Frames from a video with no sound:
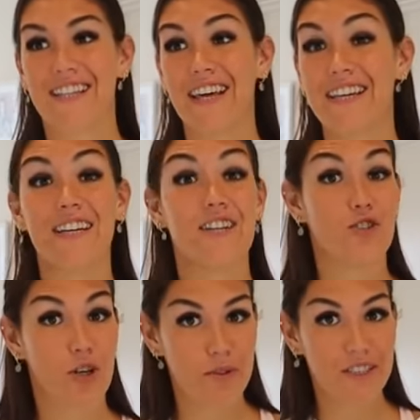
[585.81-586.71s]
They can
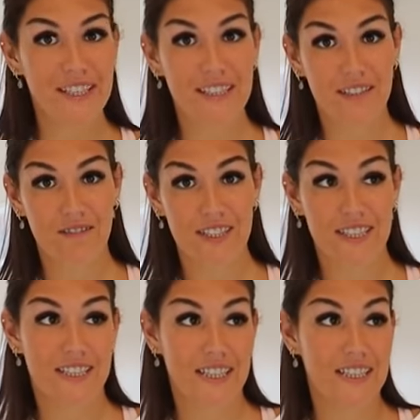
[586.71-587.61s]
contribute to insulin
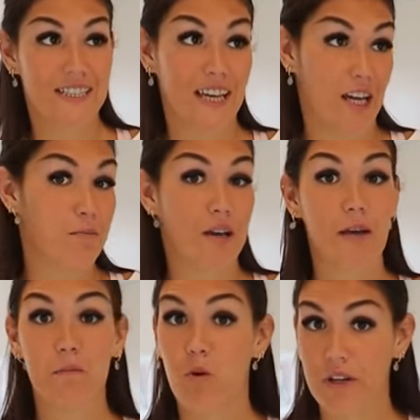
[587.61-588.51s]
resistance and make
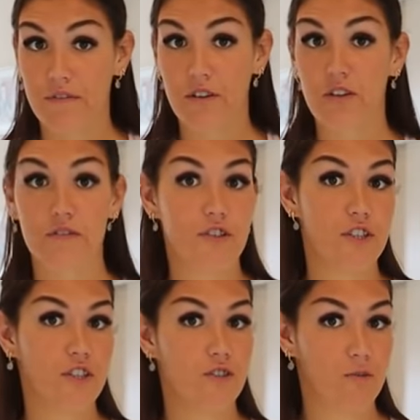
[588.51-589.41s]
it more difficult for
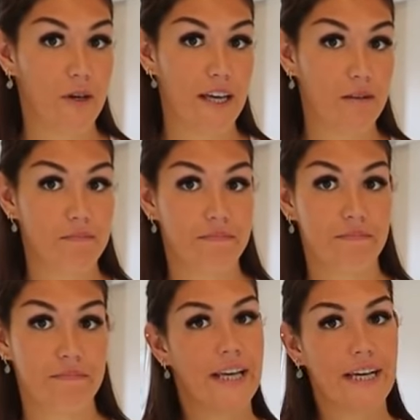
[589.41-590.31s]
you to lose weight.
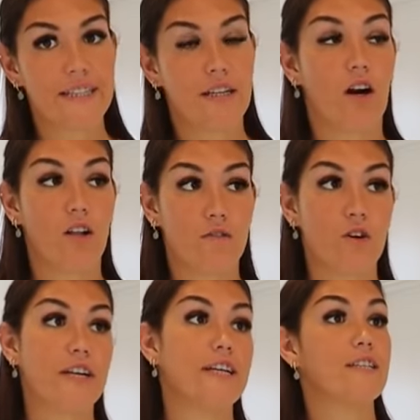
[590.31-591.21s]
Like I said, olive
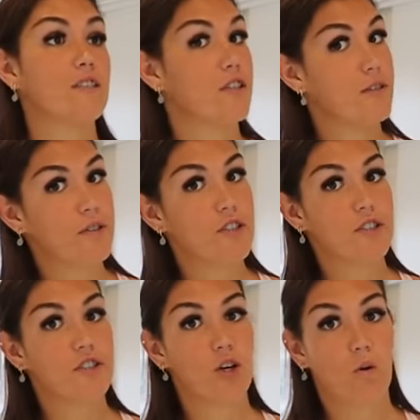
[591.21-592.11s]
oil is good, but you
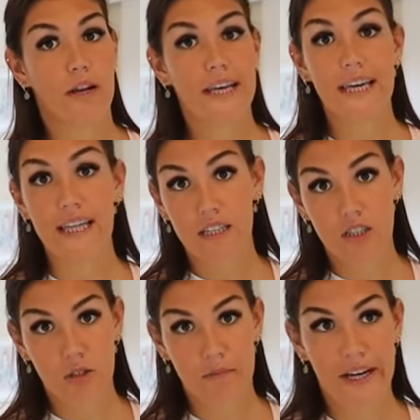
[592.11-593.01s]
just don't want to heat it
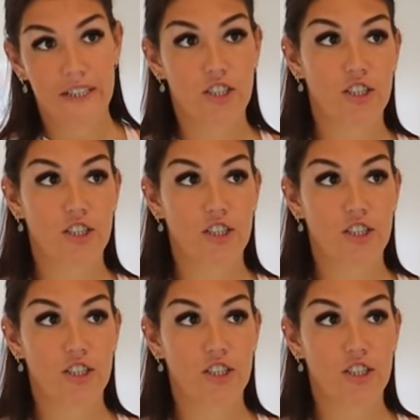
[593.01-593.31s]
too much.